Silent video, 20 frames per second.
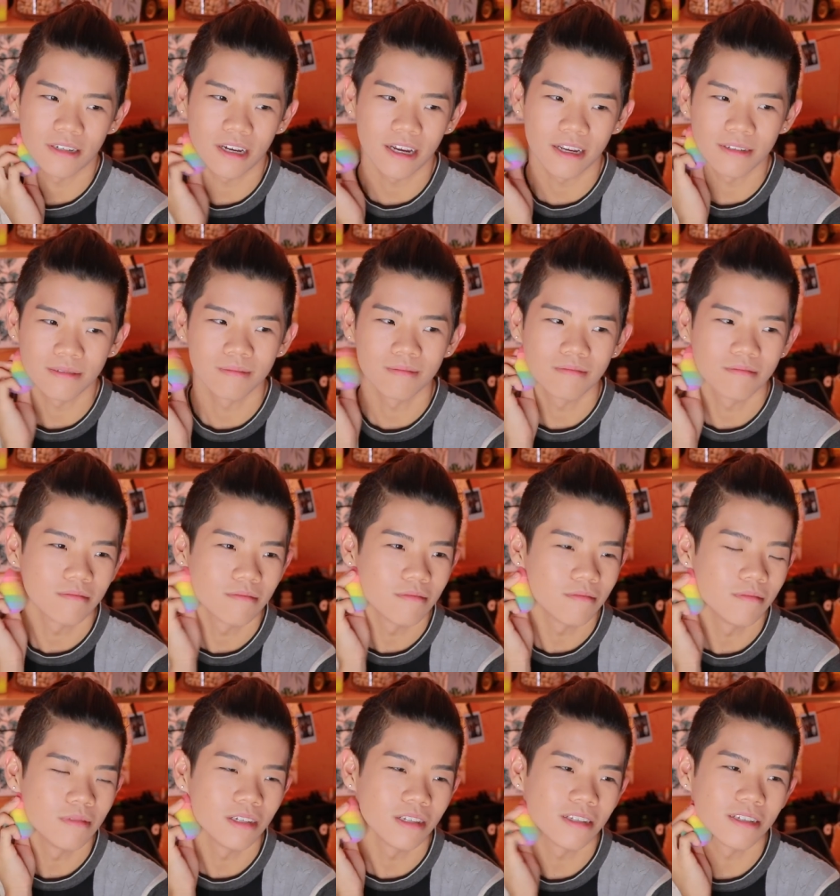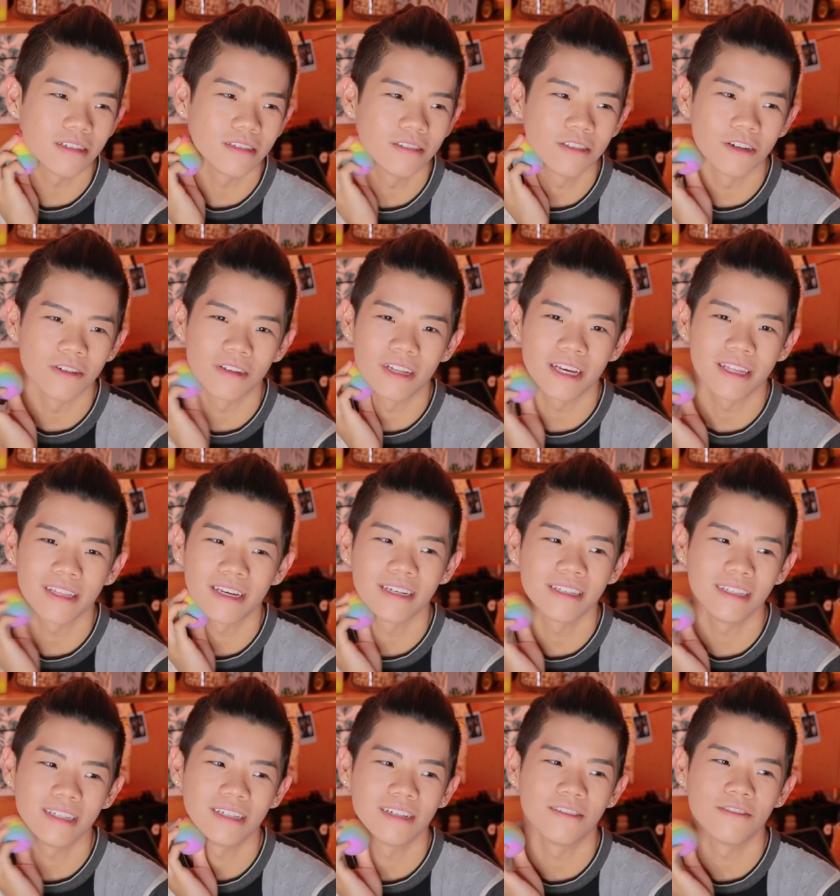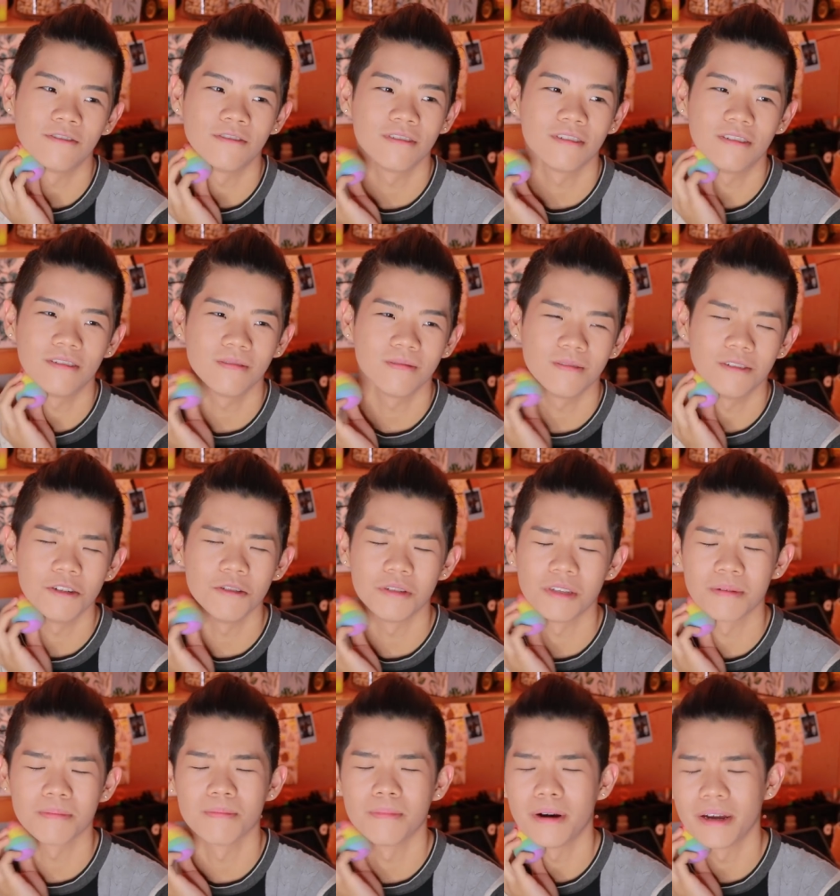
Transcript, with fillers: I really don't like the idea of using